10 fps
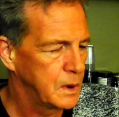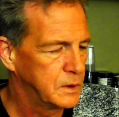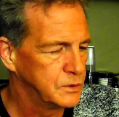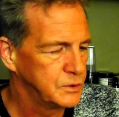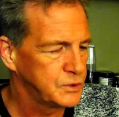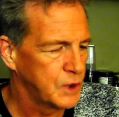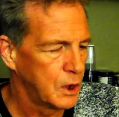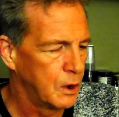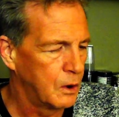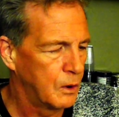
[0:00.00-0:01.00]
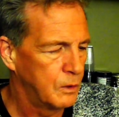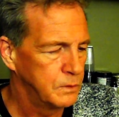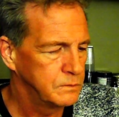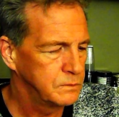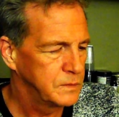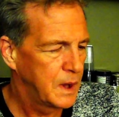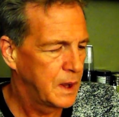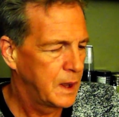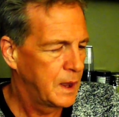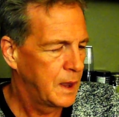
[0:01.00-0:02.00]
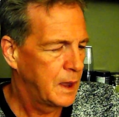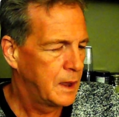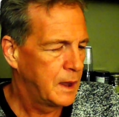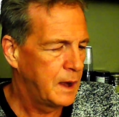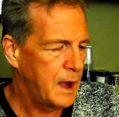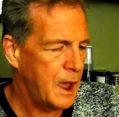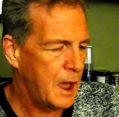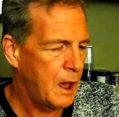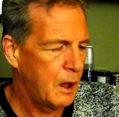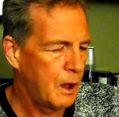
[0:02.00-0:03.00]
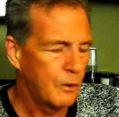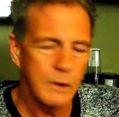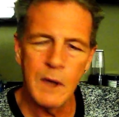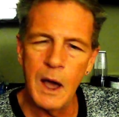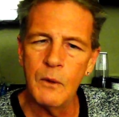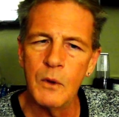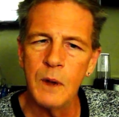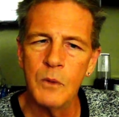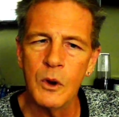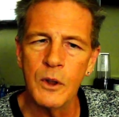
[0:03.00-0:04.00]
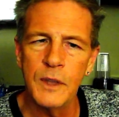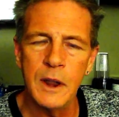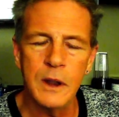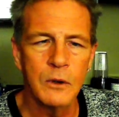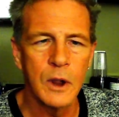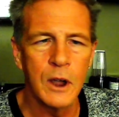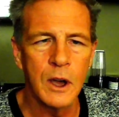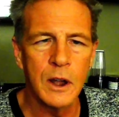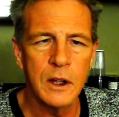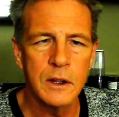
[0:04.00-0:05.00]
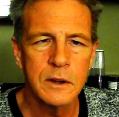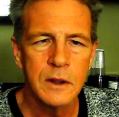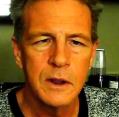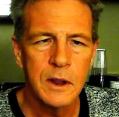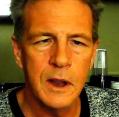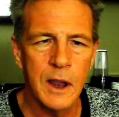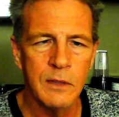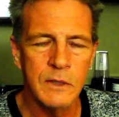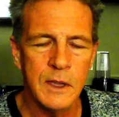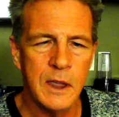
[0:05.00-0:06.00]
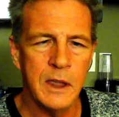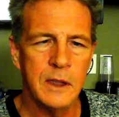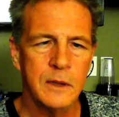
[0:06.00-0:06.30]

So now we've got one more thing going on in the